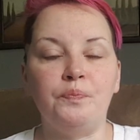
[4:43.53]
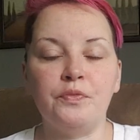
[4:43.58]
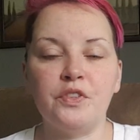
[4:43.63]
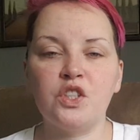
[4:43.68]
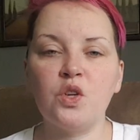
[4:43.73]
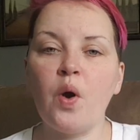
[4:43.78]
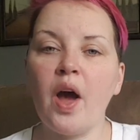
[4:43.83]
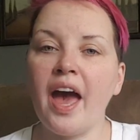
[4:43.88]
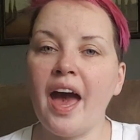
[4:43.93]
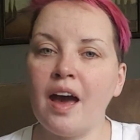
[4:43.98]

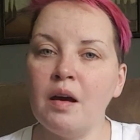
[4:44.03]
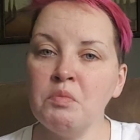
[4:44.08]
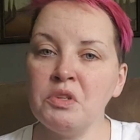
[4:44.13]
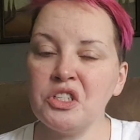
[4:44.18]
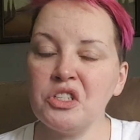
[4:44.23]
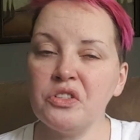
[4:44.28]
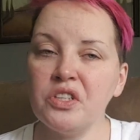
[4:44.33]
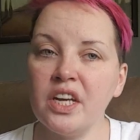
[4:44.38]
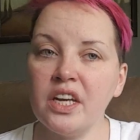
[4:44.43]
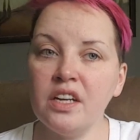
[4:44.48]
So I am
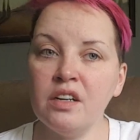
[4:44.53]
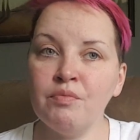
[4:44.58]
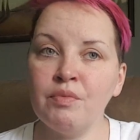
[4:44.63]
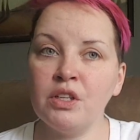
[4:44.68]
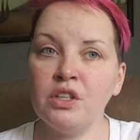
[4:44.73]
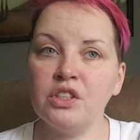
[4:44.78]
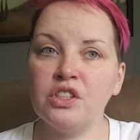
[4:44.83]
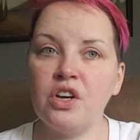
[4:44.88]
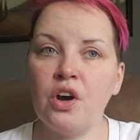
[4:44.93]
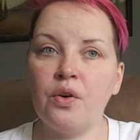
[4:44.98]
still taking
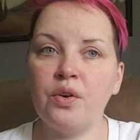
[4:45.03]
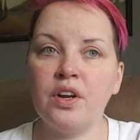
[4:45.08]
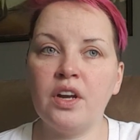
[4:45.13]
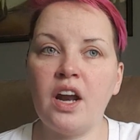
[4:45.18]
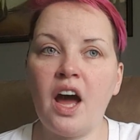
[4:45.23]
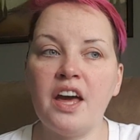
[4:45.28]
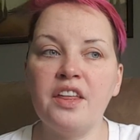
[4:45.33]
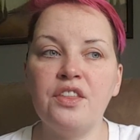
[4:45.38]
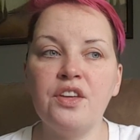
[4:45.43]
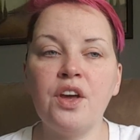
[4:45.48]

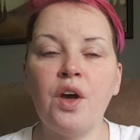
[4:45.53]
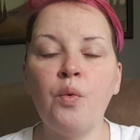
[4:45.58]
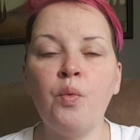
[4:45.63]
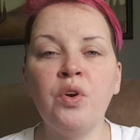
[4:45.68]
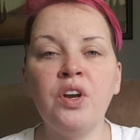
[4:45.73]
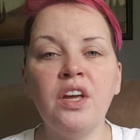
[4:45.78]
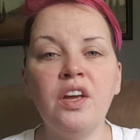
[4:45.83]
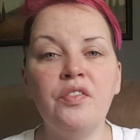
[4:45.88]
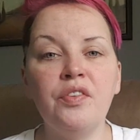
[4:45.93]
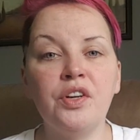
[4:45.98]
melatonin. I think I
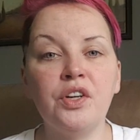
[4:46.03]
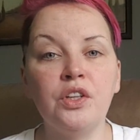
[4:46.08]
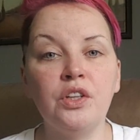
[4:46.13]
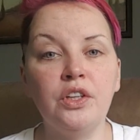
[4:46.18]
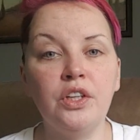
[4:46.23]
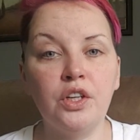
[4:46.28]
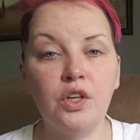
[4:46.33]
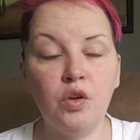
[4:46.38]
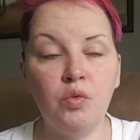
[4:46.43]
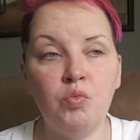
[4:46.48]
want to give it a
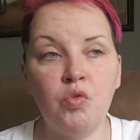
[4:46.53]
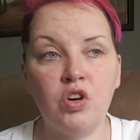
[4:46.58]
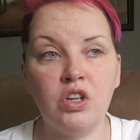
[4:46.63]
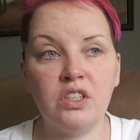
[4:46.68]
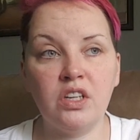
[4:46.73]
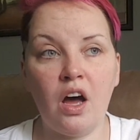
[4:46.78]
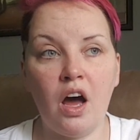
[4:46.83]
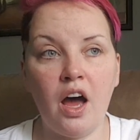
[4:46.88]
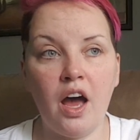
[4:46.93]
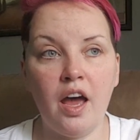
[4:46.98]
little more
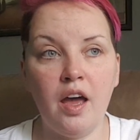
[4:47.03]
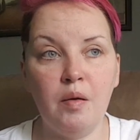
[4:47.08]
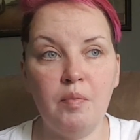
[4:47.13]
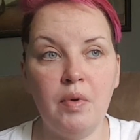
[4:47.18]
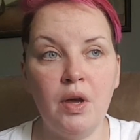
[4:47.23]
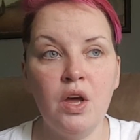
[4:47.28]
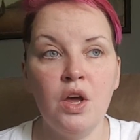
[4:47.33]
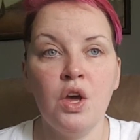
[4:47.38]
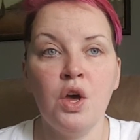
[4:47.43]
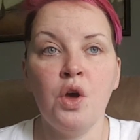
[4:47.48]

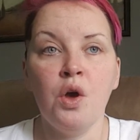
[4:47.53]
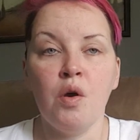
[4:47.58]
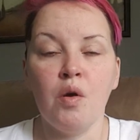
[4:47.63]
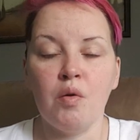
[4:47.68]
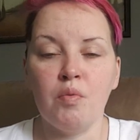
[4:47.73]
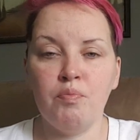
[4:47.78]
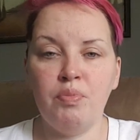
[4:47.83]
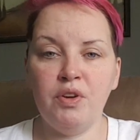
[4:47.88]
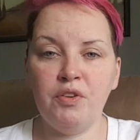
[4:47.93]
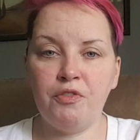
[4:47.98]
time
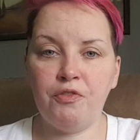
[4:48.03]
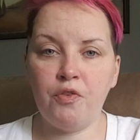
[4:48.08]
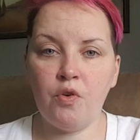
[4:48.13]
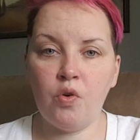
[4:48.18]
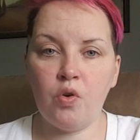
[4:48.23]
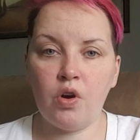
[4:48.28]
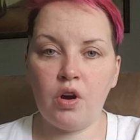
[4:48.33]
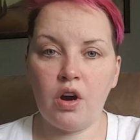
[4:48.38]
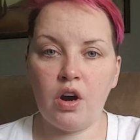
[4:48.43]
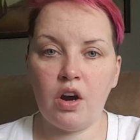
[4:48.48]

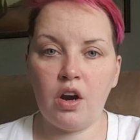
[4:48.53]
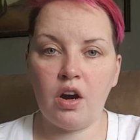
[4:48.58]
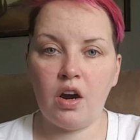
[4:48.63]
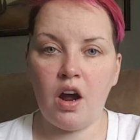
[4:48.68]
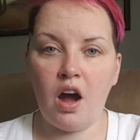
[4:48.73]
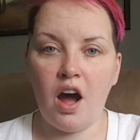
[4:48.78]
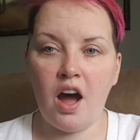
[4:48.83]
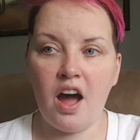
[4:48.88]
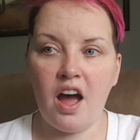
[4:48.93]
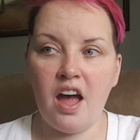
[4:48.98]

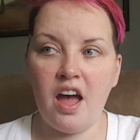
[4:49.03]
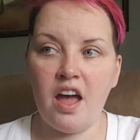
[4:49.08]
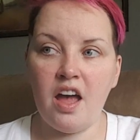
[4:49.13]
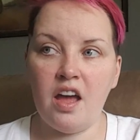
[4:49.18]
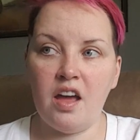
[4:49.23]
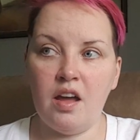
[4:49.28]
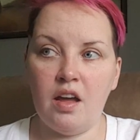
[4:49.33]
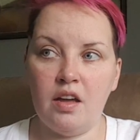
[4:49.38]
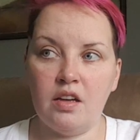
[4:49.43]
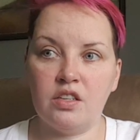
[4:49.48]
before
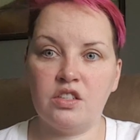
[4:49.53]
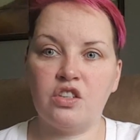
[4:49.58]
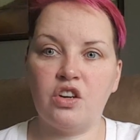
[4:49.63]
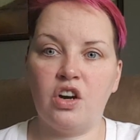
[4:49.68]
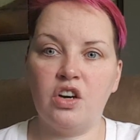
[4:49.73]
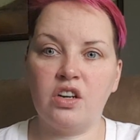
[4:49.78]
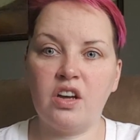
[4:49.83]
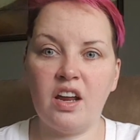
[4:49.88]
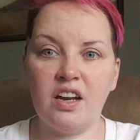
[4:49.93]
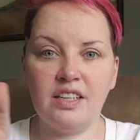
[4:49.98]
I
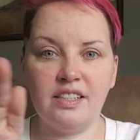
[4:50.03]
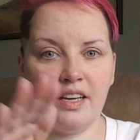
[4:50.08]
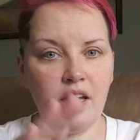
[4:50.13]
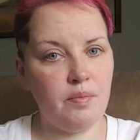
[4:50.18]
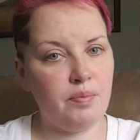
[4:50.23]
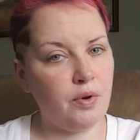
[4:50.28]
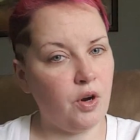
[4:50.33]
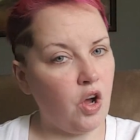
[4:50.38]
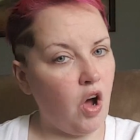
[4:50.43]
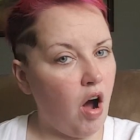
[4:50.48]
start kind of
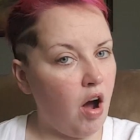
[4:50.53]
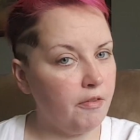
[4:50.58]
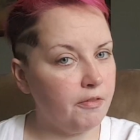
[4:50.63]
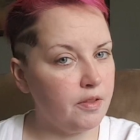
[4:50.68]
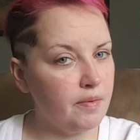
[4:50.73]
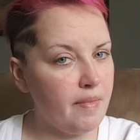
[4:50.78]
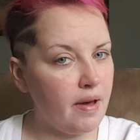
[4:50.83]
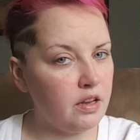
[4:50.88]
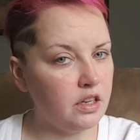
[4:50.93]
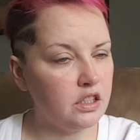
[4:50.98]
tapering off
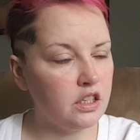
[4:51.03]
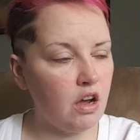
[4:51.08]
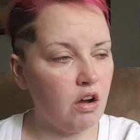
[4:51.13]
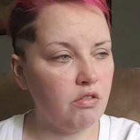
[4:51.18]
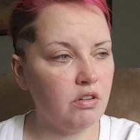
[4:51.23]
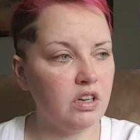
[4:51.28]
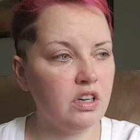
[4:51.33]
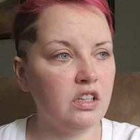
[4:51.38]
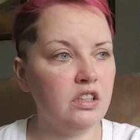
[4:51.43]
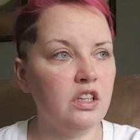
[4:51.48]
the
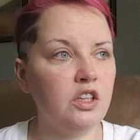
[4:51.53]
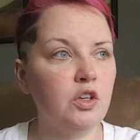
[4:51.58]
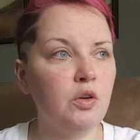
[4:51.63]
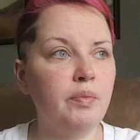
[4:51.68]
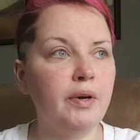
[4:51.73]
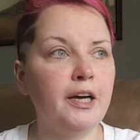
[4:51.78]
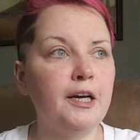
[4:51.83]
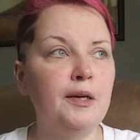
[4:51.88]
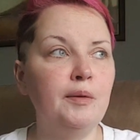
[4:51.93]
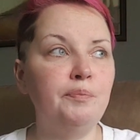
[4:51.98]
melatonin a little
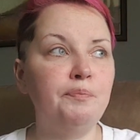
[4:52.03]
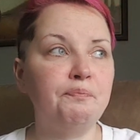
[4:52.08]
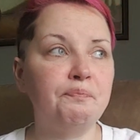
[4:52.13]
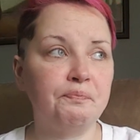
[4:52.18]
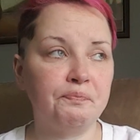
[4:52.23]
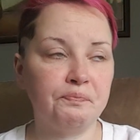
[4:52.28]
bit